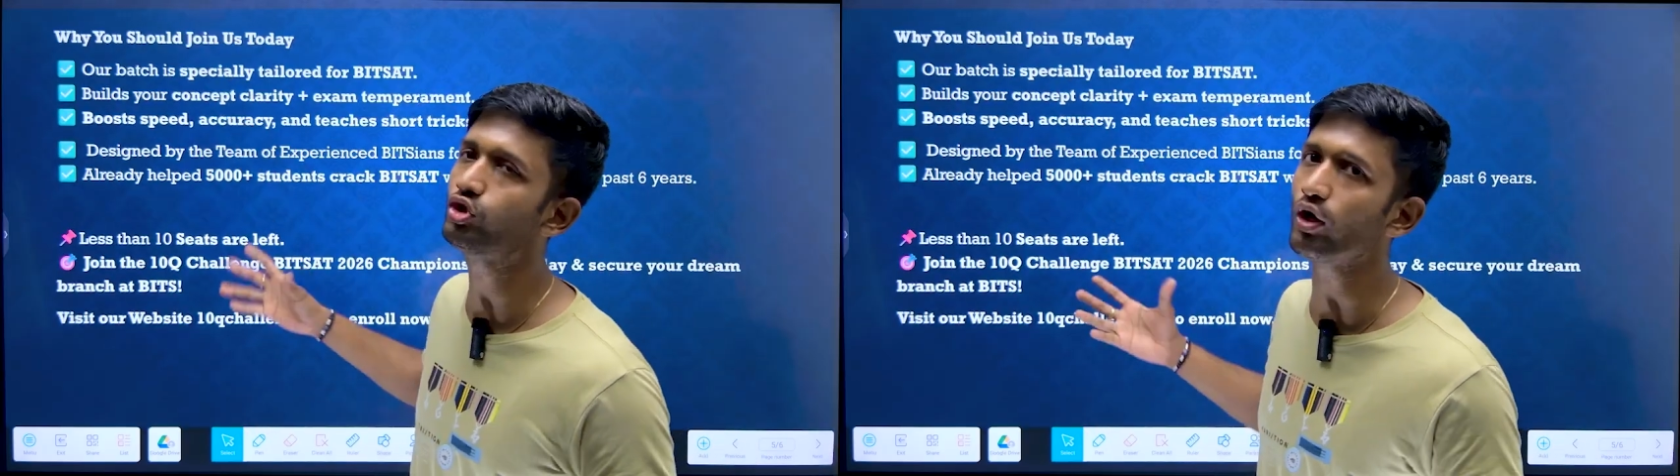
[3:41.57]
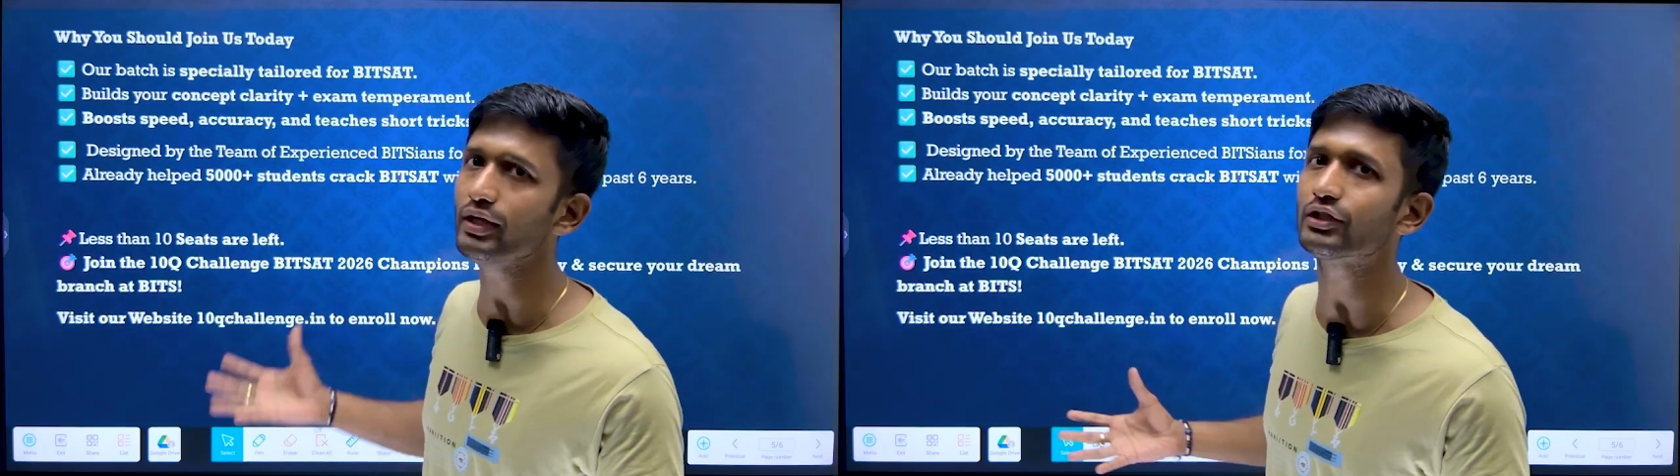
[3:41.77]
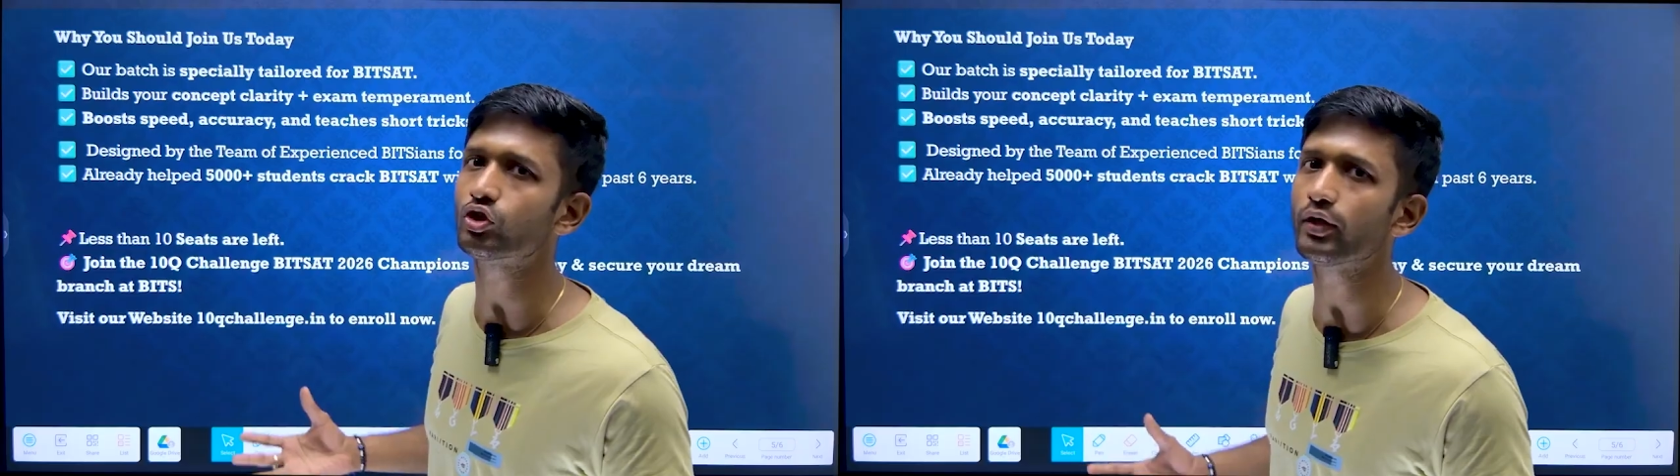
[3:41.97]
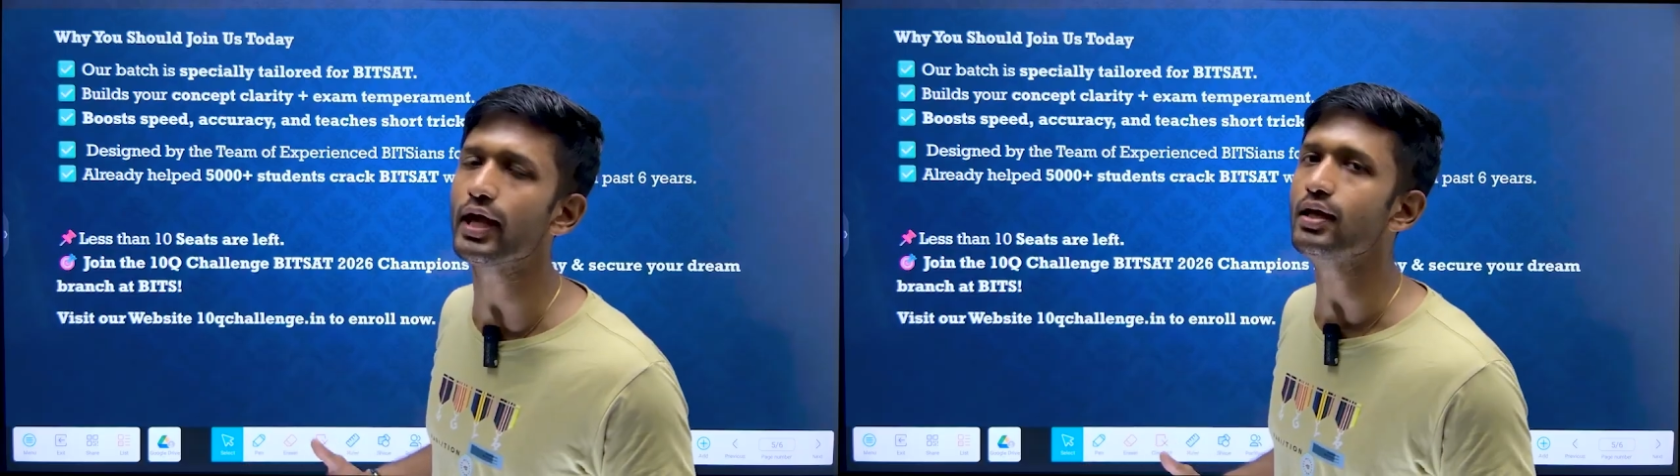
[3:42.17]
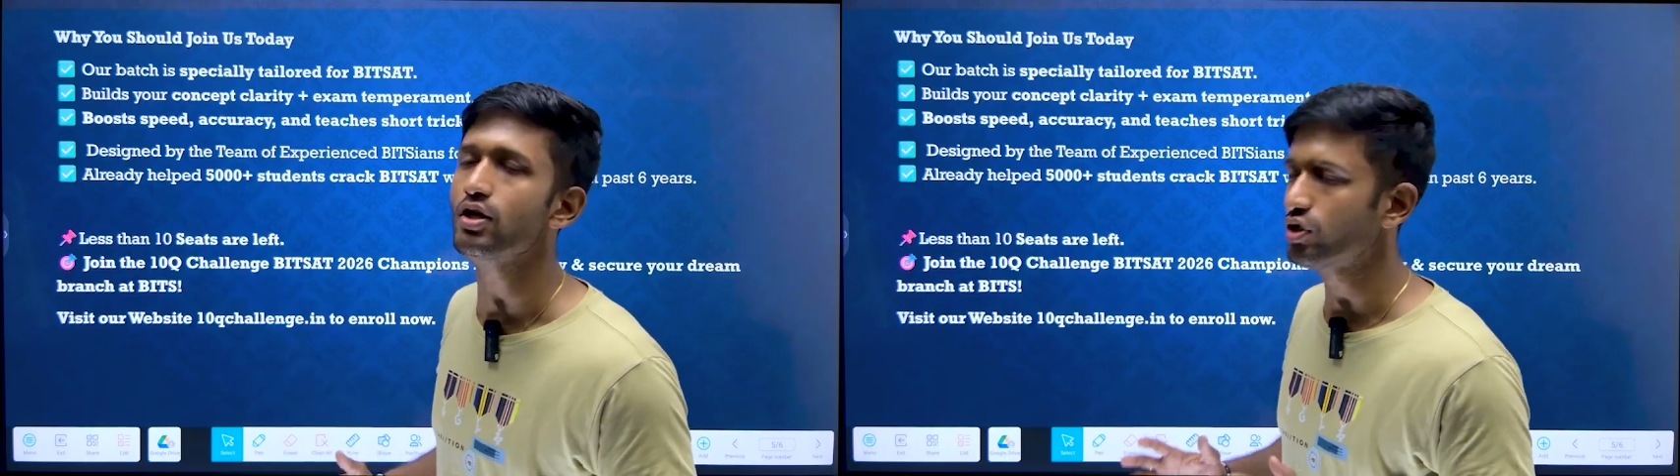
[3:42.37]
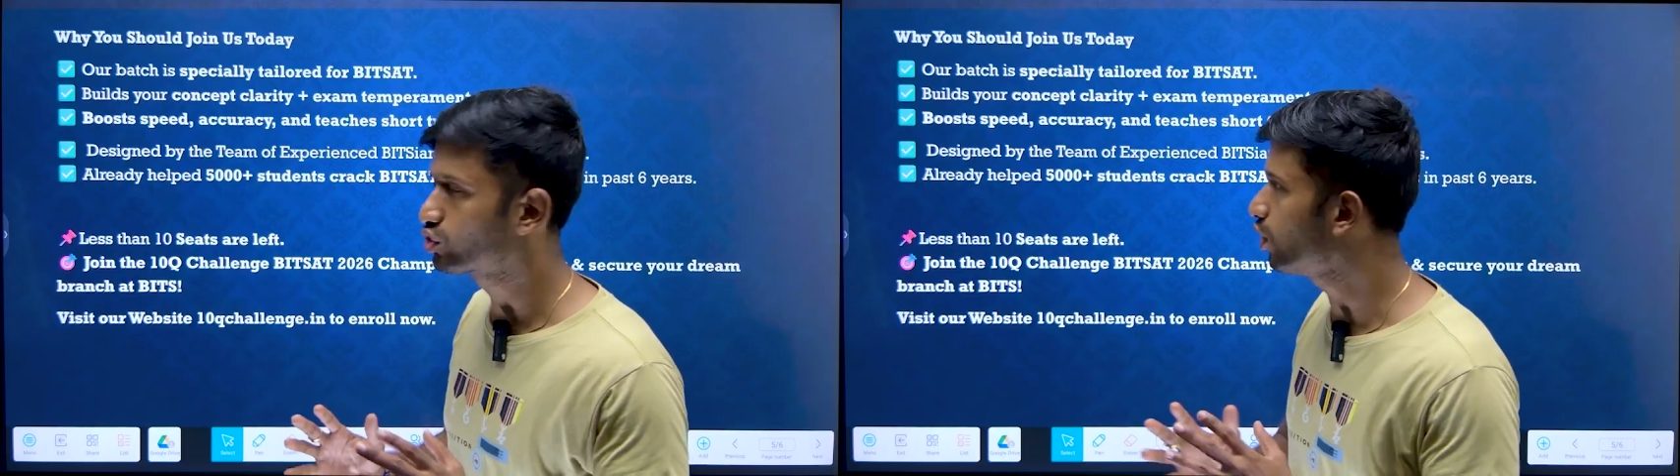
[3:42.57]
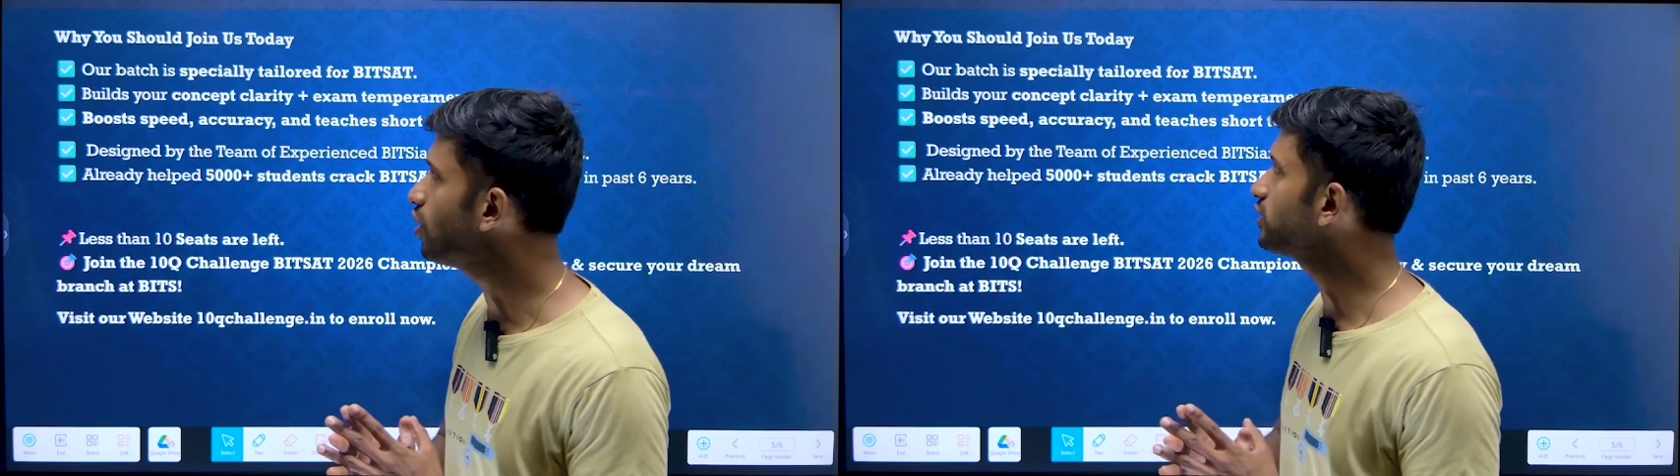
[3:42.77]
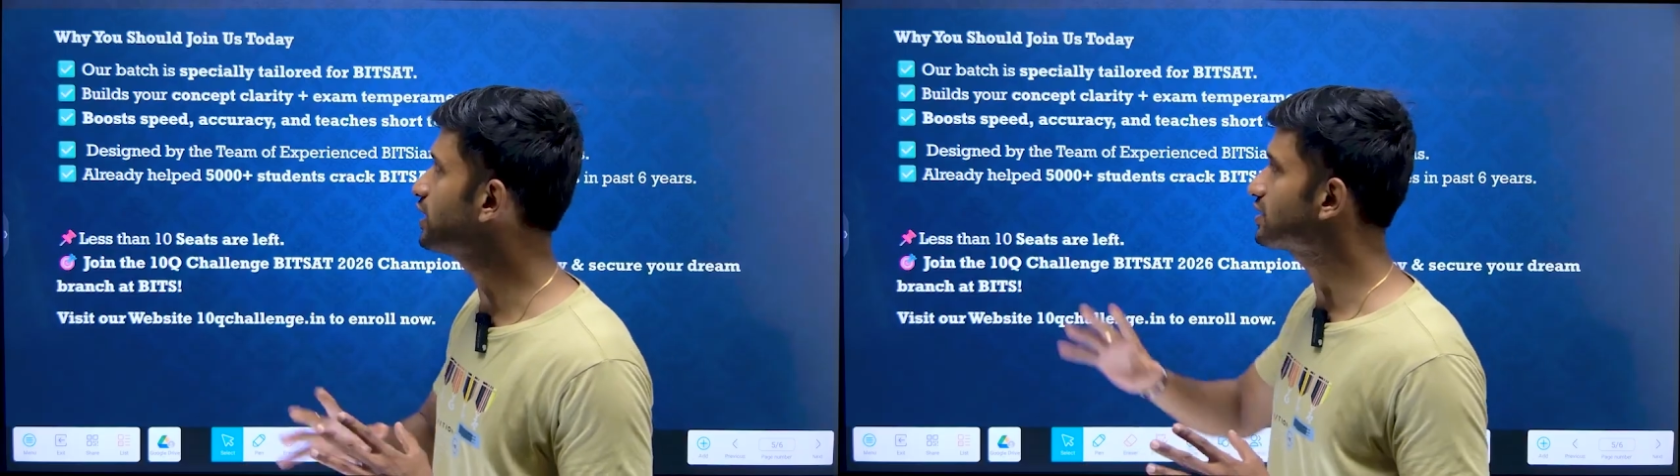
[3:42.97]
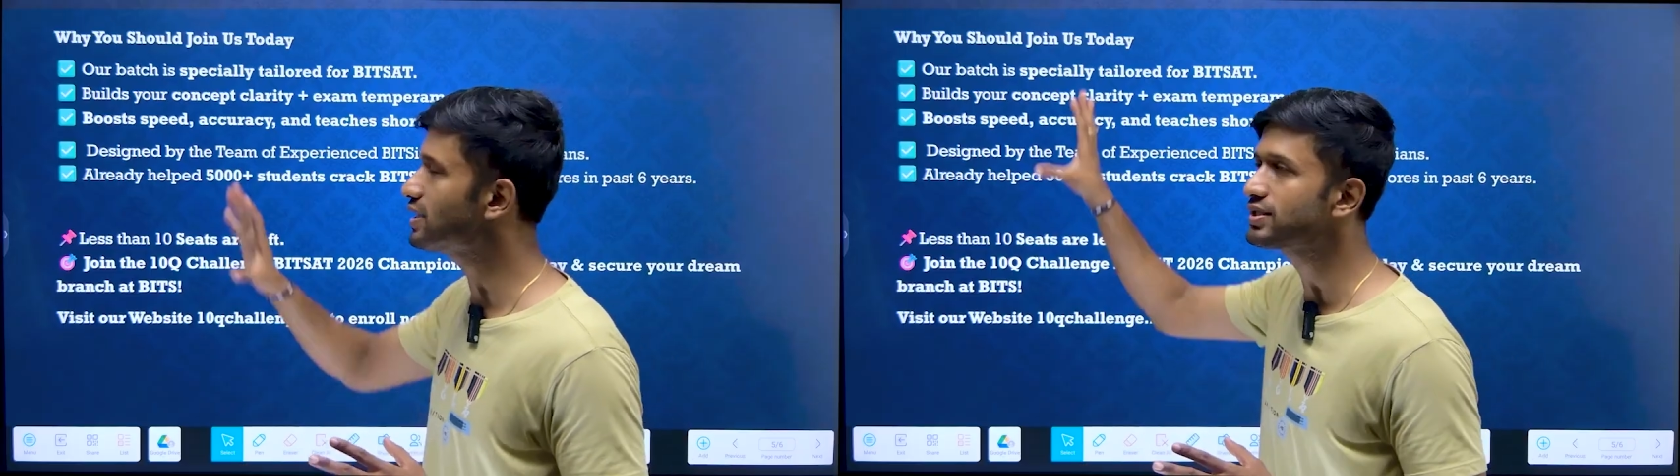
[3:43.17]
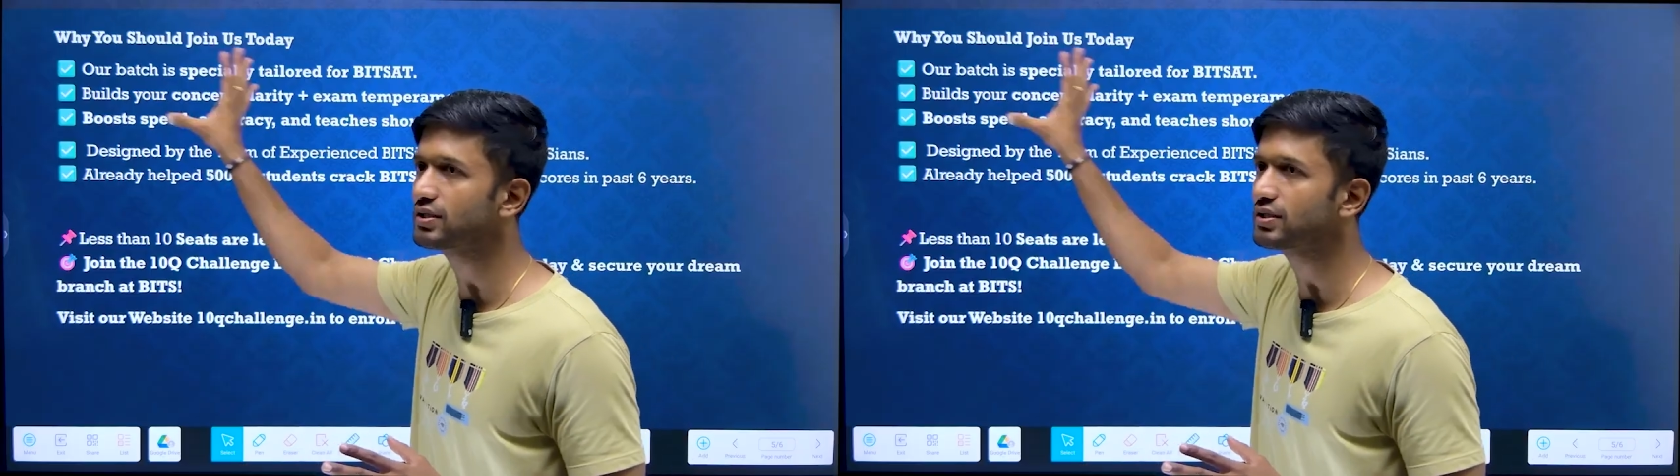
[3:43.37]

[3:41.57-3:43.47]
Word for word: join us today. So this is